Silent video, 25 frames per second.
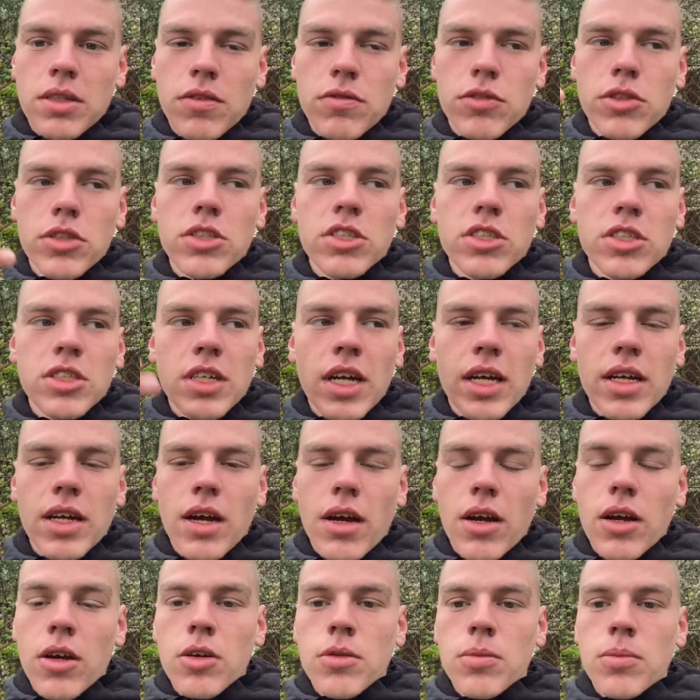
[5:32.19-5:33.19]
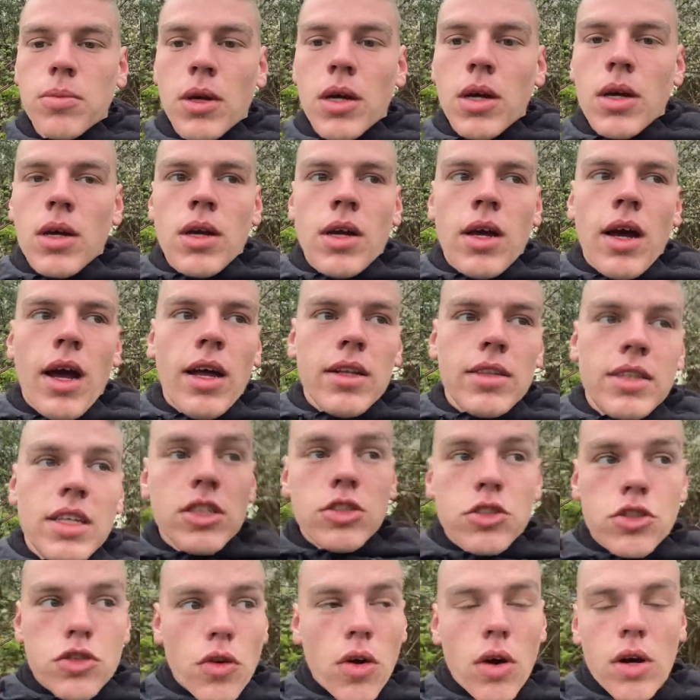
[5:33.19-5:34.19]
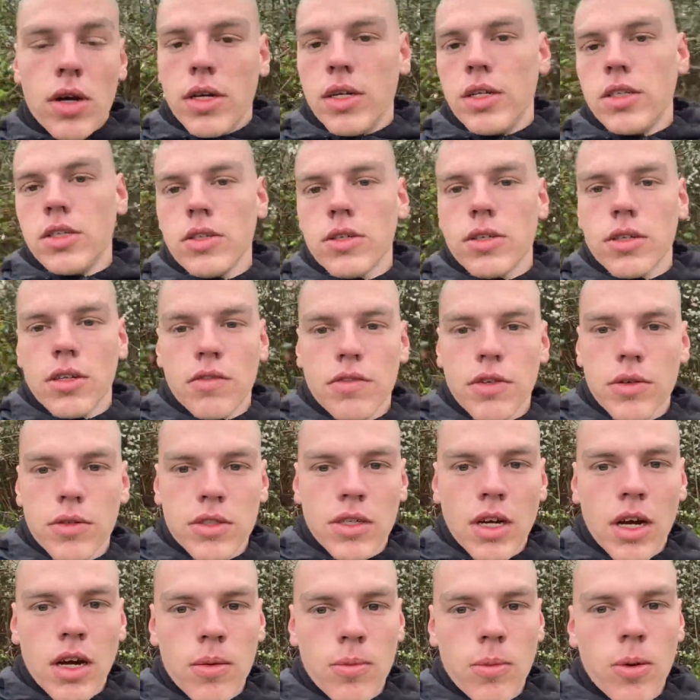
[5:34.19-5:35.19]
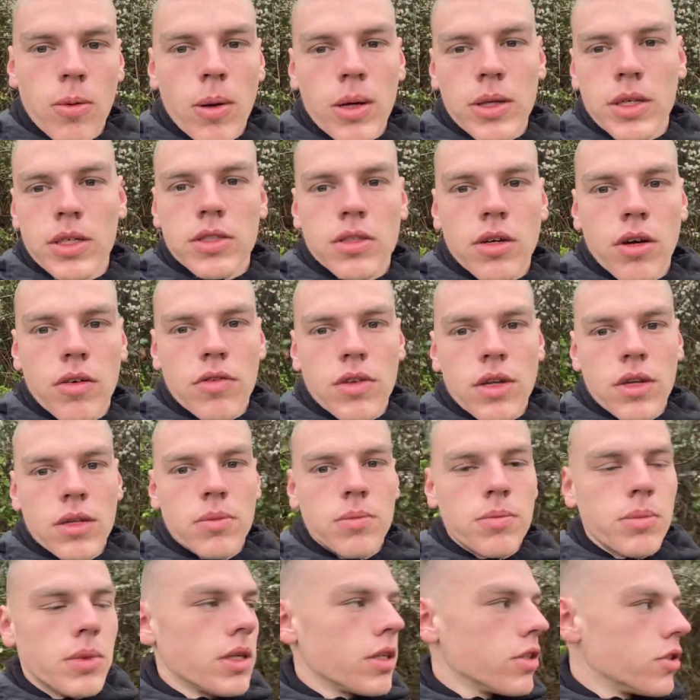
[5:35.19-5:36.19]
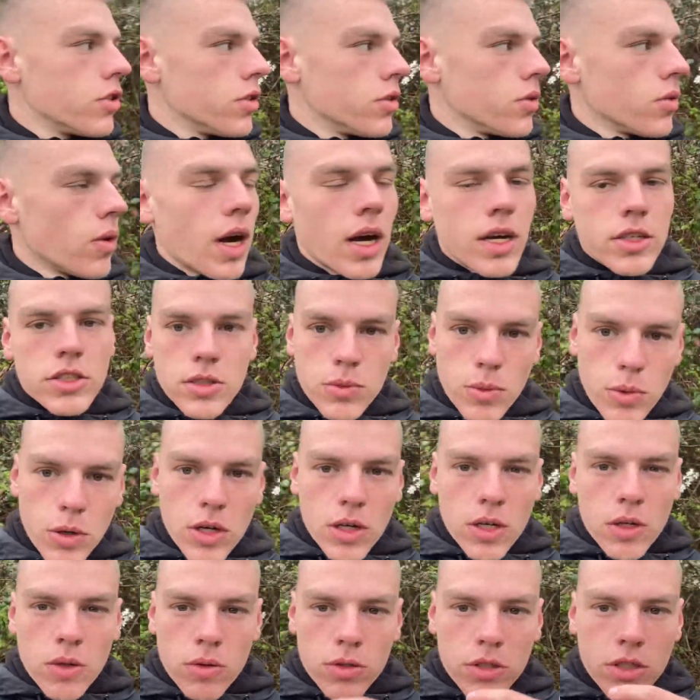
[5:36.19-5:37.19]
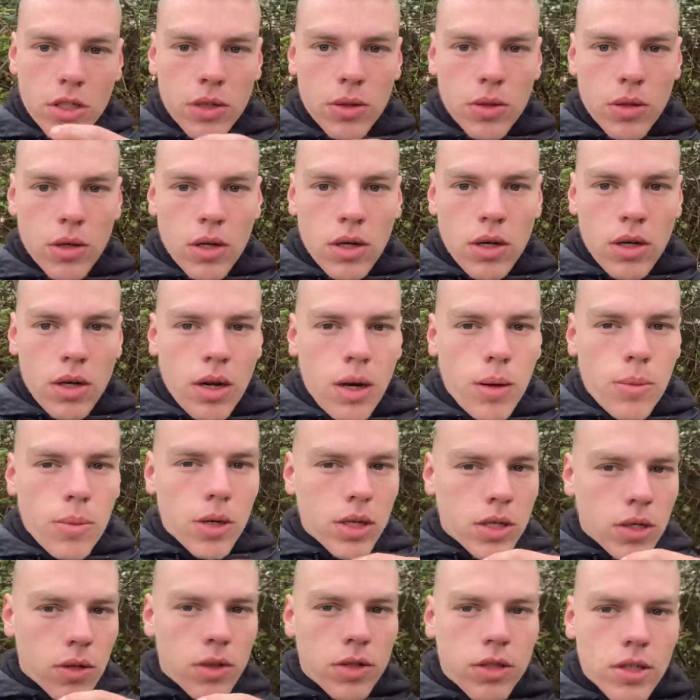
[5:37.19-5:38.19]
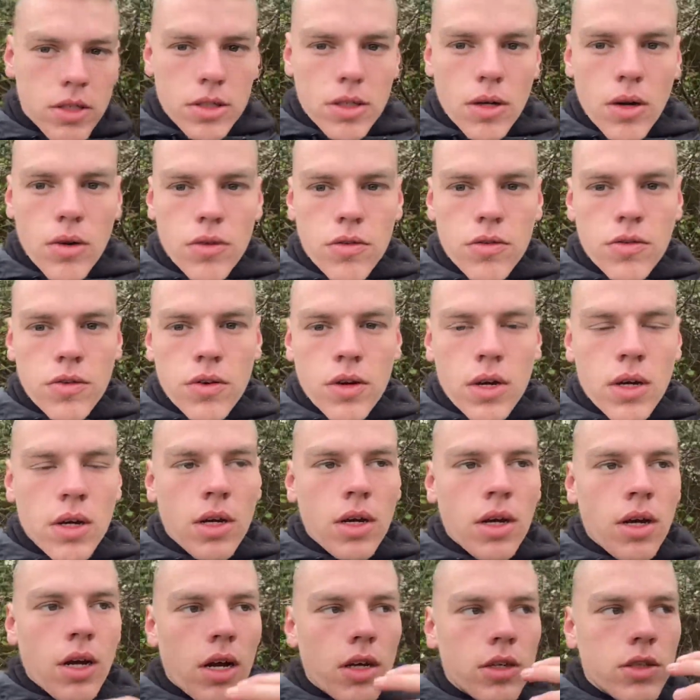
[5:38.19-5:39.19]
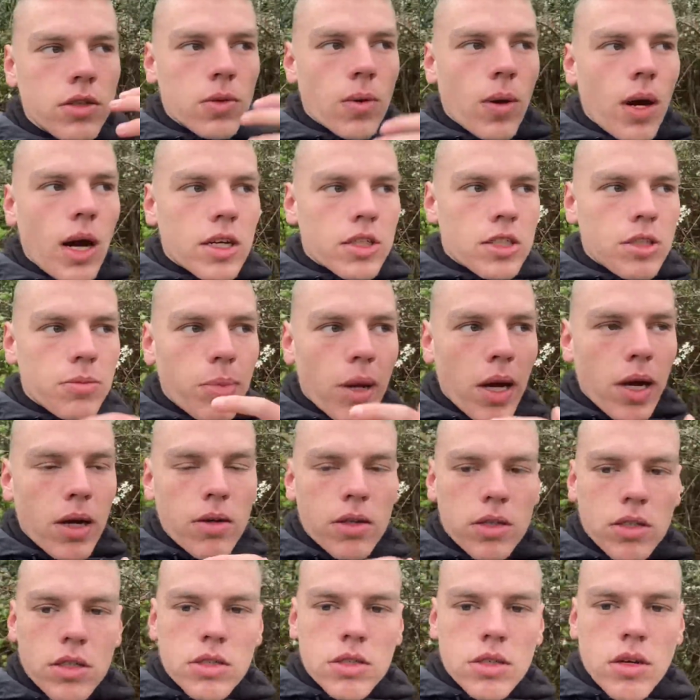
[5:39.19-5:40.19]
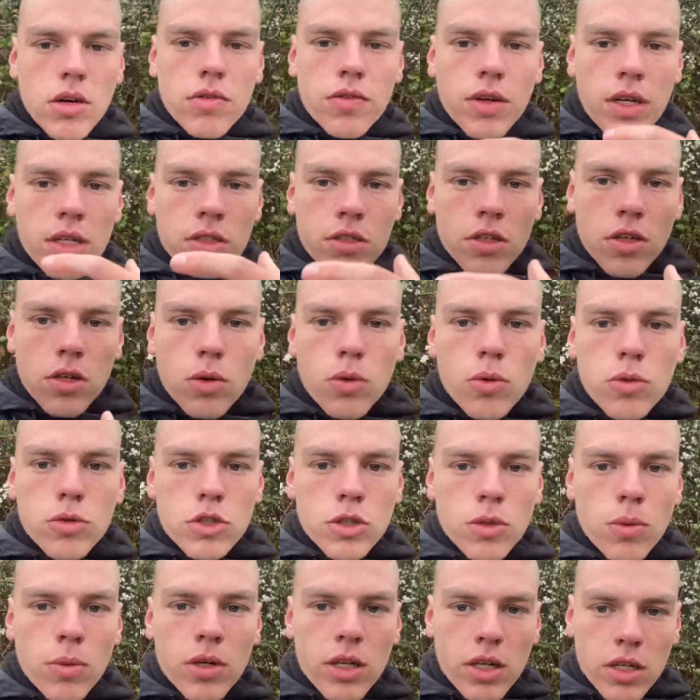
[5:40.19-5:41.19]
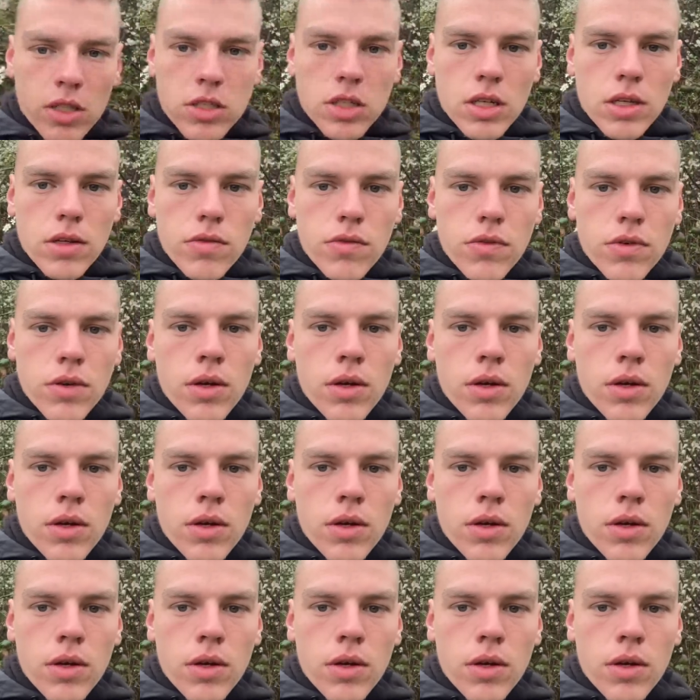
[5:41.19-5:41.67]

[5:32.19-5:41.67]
If you just stayed at home and didn't try, you're going to feel terrible about yourself then because you're not actually working on you and working on yourself. And you know, actually bettering yourself into the goals you want to achieve.